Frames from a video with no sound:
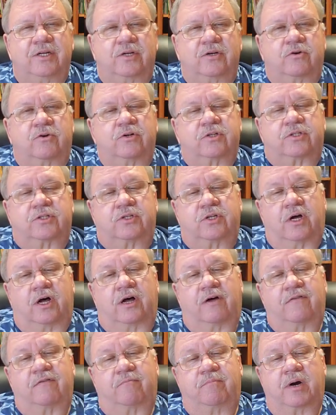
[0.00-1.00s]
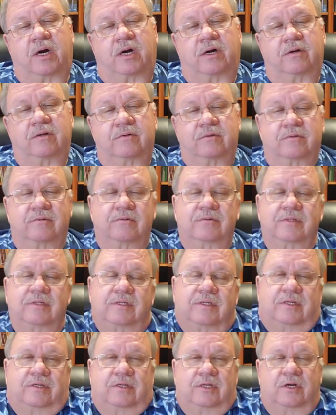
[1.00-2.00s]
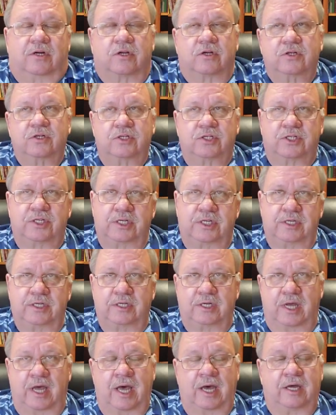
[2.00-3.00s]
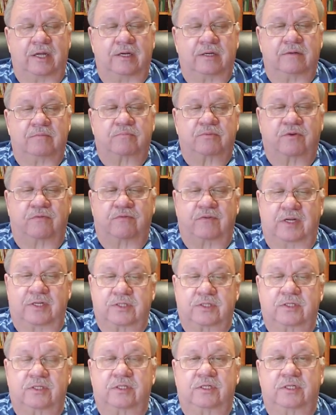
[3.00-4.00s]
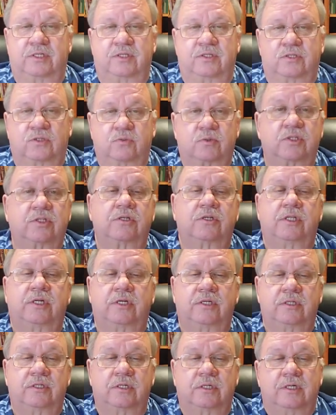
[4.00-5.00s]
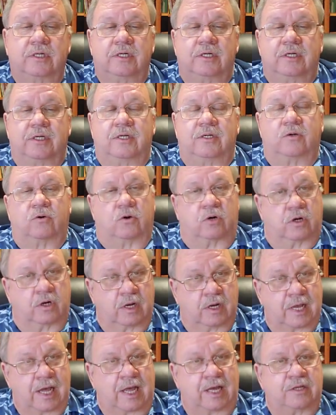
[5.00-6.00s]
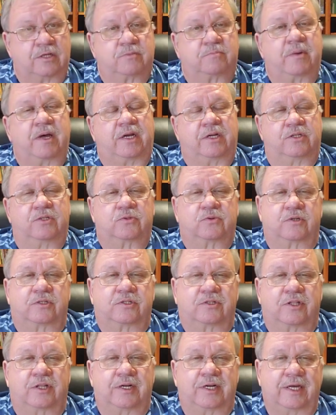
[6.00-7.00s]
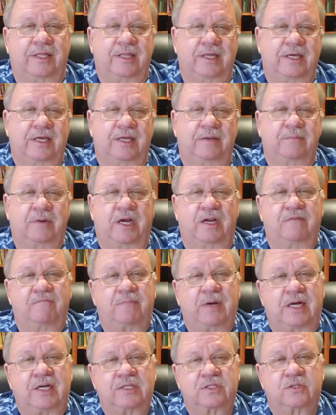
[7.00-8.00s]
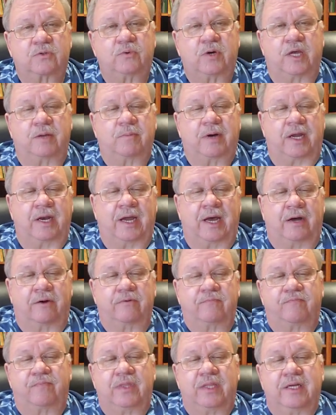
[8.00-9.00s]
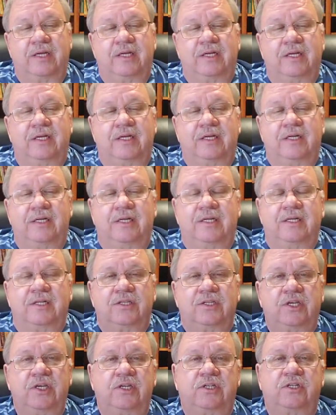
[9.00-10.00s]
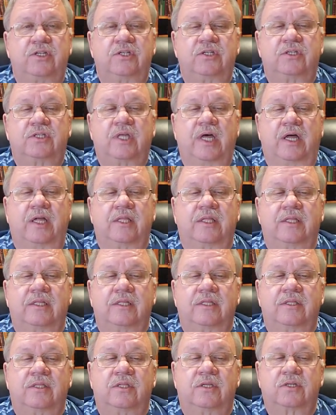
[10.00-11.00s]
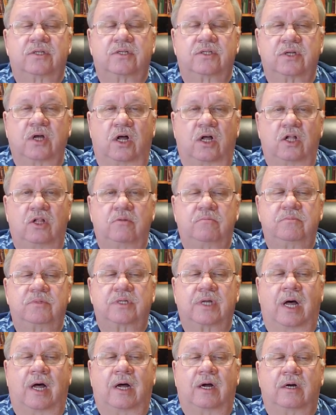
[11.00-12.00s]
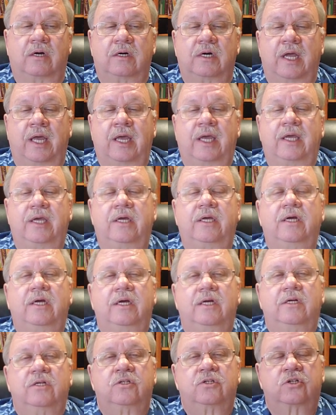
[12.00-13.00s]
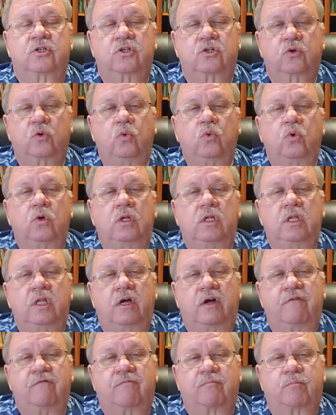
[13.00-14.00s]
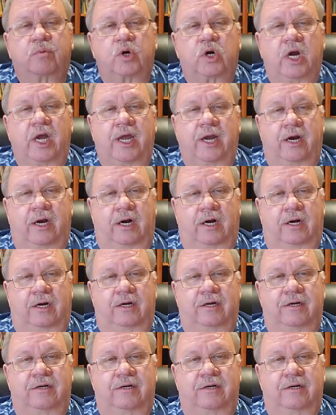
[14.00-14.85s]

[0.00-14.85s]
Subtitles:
Christoph Barth, clergy and professor in Switzerland, or has been in Switzerland, I think he might have passed away by now, teaches that the Psalms are a school of prayer.